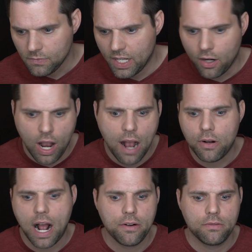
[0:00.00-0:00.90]

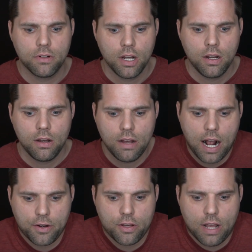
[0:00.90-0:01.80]
how
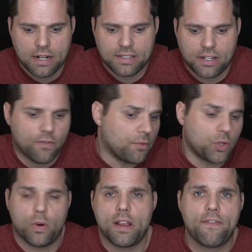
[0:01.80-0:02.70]
does it go from
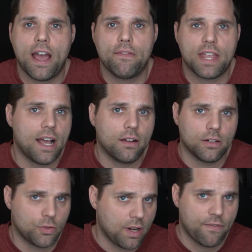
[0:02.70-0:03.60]
25,000 or
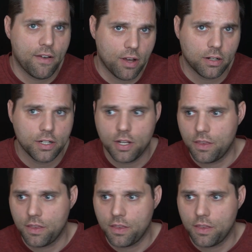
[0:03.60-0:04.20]
2,500 to